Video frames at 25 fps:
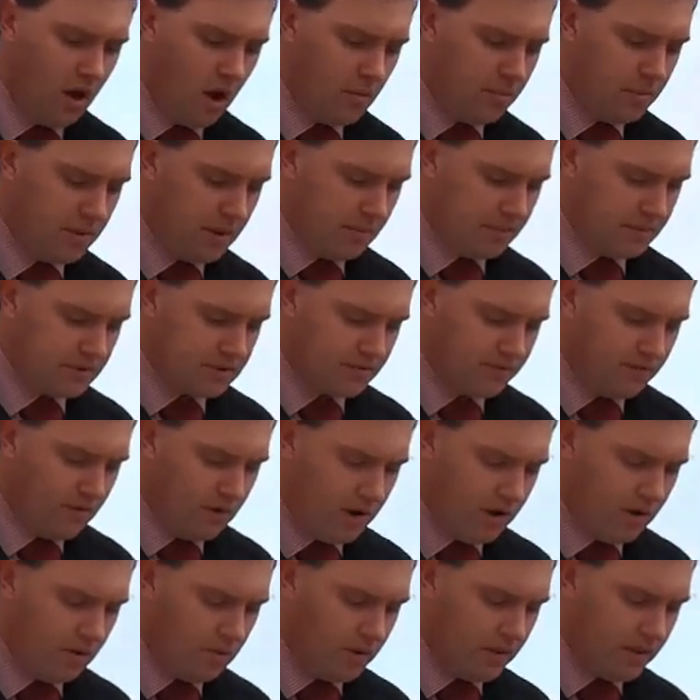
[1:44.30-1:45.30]
open up this
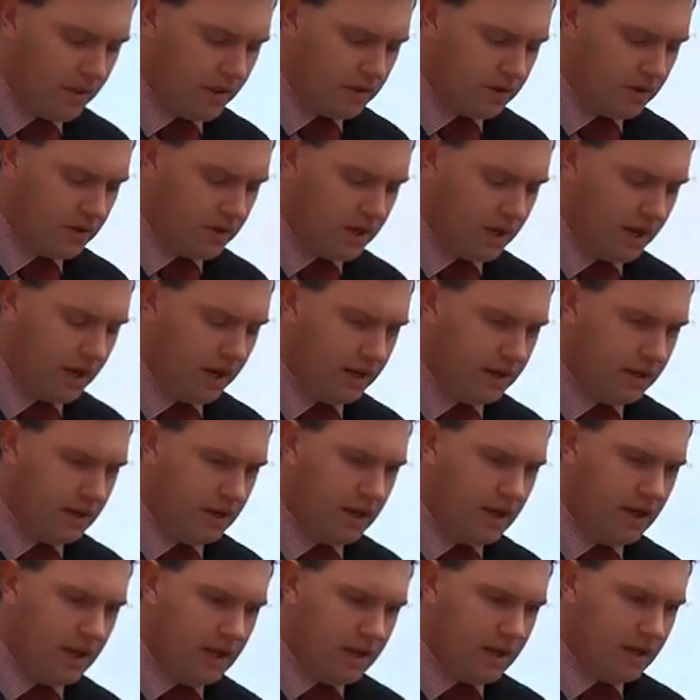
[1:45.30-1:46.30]
file and that you
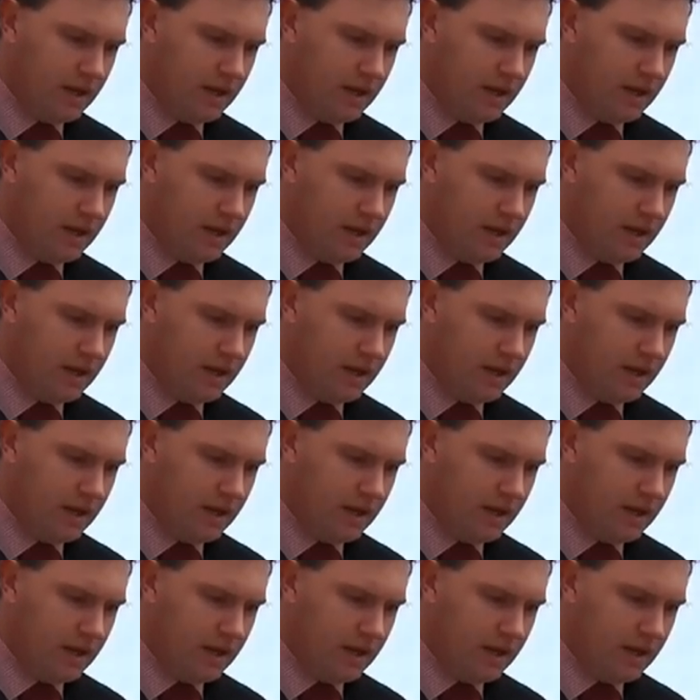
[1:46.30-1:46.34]
can